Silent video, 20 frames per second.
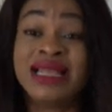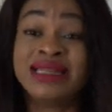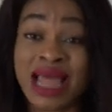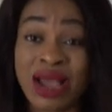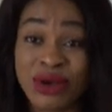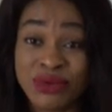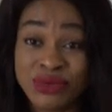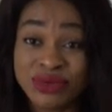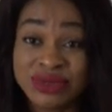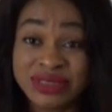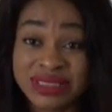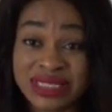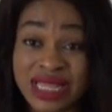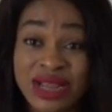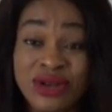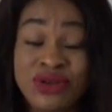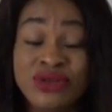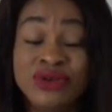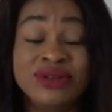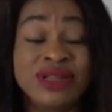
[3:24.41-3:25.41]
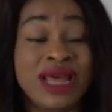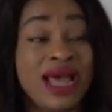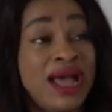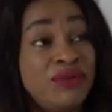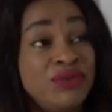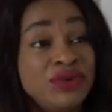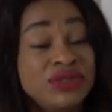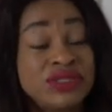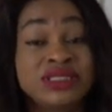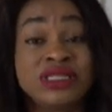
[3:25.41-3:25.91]
that will tell you
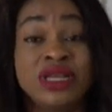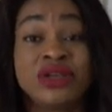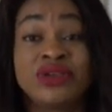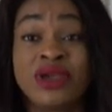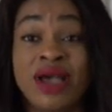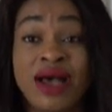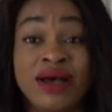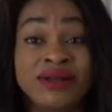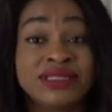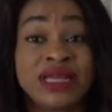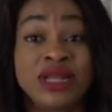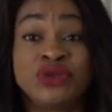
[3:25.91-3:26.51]
that I want to take you out,